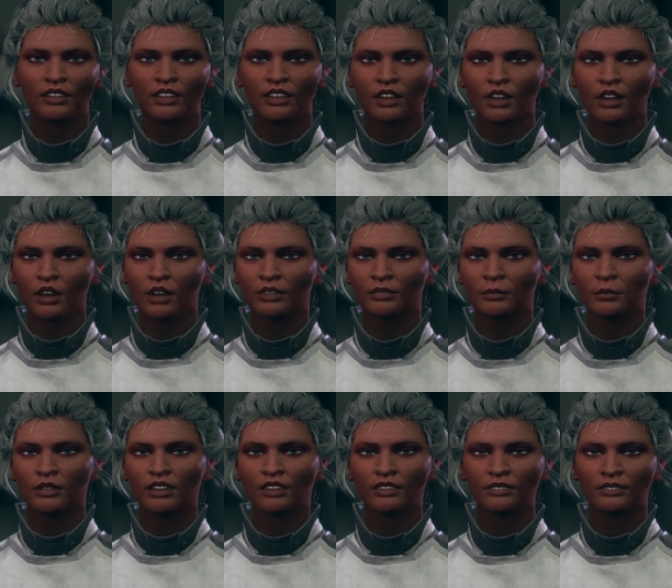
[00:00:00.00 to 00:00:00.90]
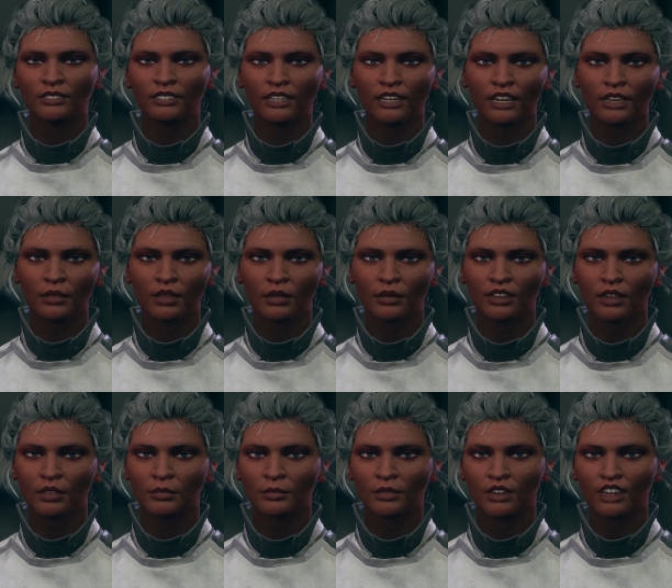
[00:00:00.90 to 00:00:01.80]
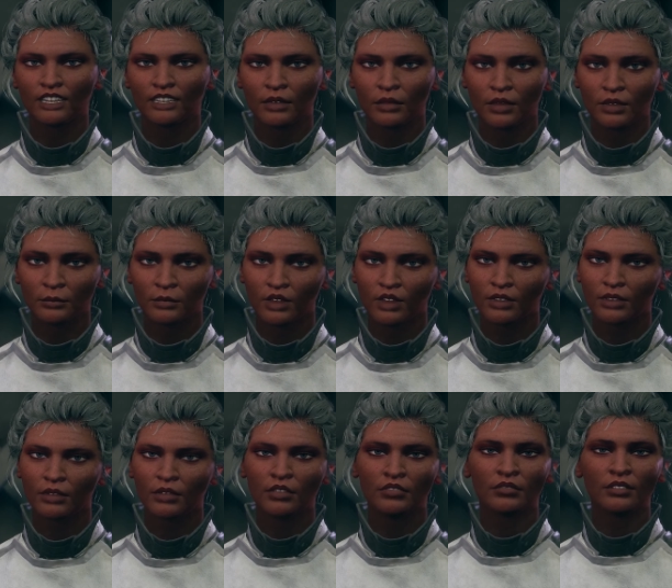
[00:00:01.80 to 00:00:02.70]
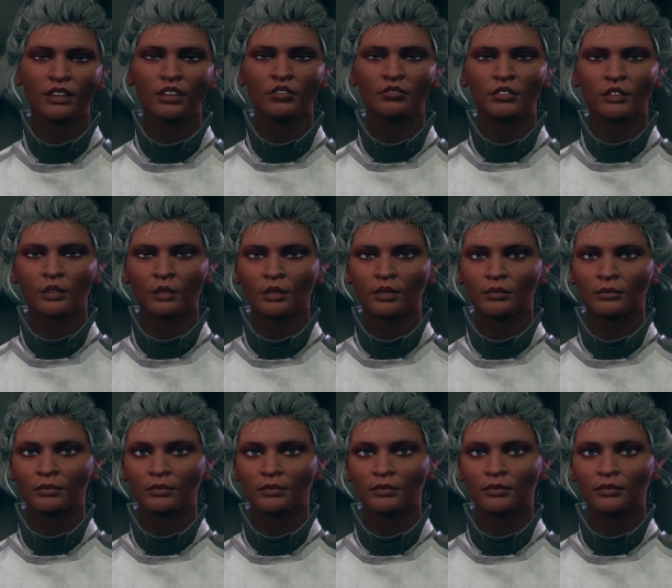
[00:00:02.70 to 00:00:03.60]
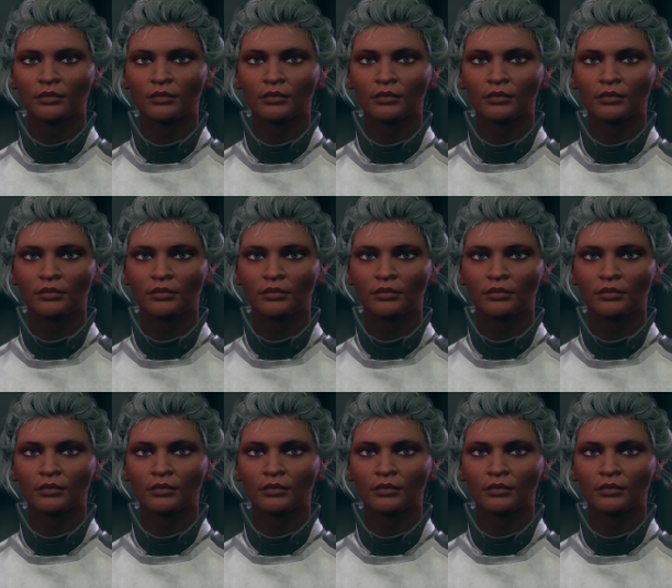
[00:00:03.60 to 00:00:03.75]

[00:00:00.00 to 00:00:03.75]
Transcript: It costs bits, and a little prettying up brings in a fair few of them.